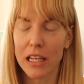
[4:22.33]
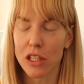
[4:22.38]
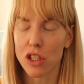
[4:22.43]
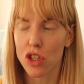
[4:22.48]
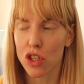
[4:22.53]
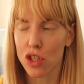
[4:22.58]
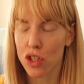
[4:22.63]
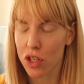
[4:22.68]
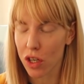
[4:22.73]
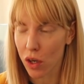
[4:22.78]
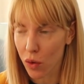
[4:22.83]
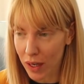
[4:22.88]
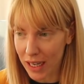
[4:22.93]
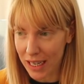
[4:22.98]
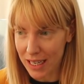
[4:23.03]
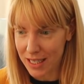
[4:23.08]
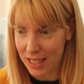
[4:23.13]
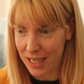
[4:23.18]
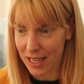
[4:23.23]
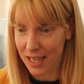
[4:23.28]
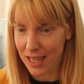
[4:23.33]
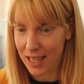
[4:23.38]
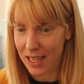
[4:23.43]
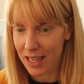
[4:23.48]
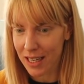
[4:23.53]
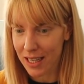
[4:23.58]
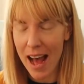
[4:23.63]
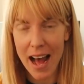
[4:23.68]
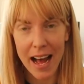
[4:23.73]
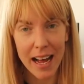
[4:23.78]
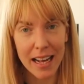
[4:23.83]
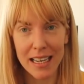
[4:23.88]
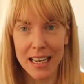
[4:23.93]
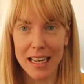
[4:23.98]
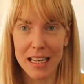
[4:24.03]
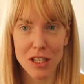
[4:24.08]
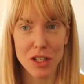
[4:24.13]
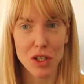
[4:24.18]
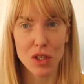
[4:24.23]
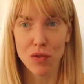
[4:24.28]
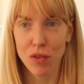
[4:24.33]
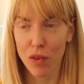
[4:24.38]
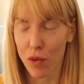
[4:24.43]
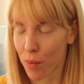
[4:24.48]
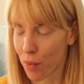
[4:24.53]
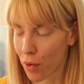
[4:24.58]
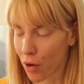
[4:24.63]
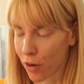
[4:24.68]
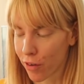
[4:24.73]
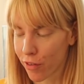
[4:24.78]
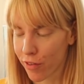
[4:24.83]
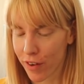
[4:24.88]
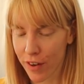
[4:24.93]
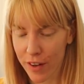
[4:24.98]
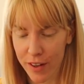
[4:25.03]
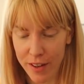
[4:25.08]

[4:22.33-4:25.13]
It's so easy and it's just foolproof.